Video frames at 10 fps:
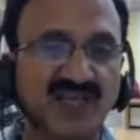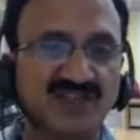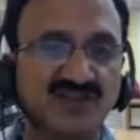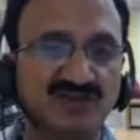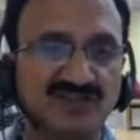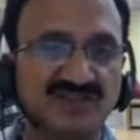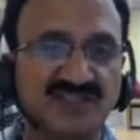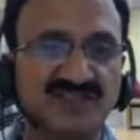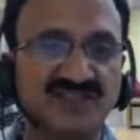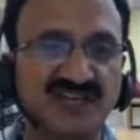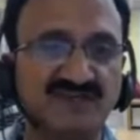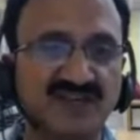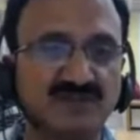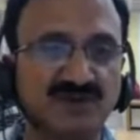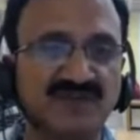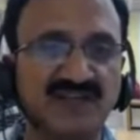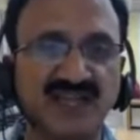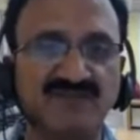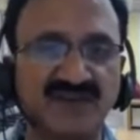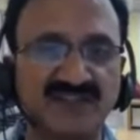So this is the difference between
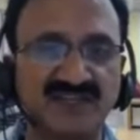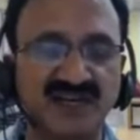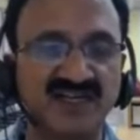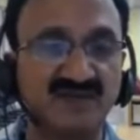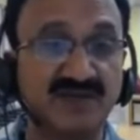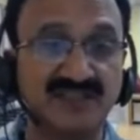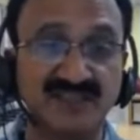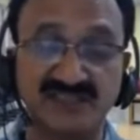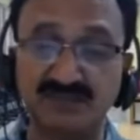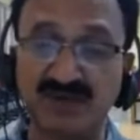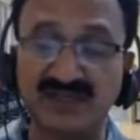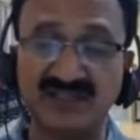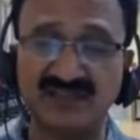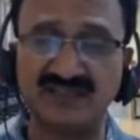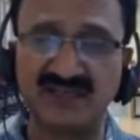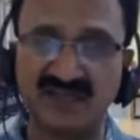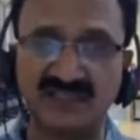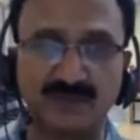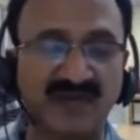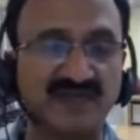infection and TB disease. But there is another
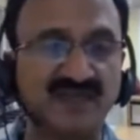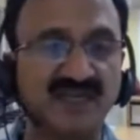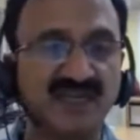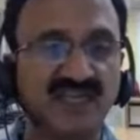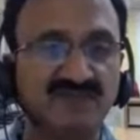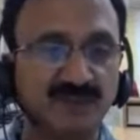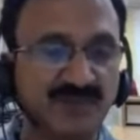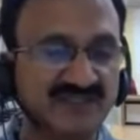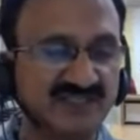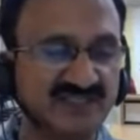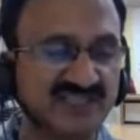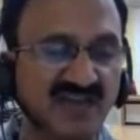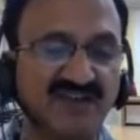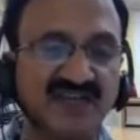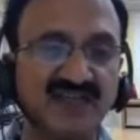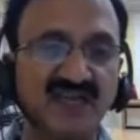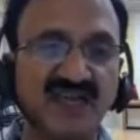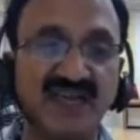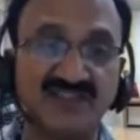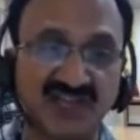aspect. If the person is having
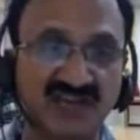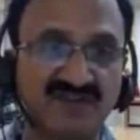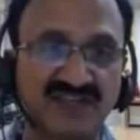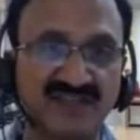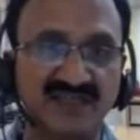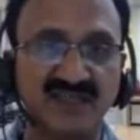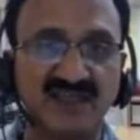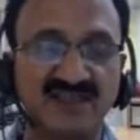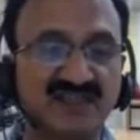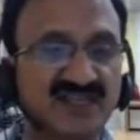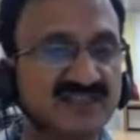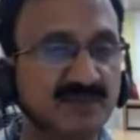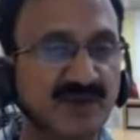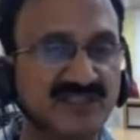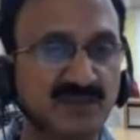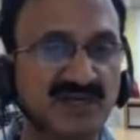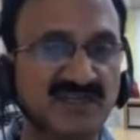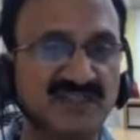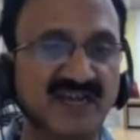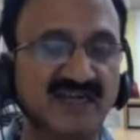HIV, then there is a
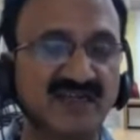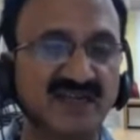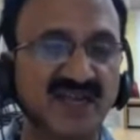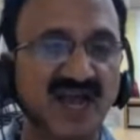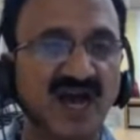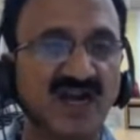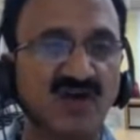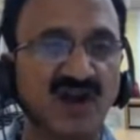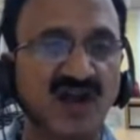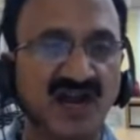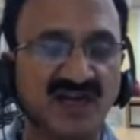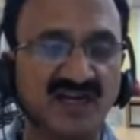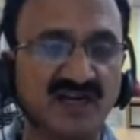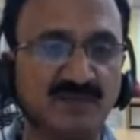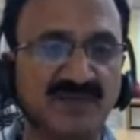possibility that around 100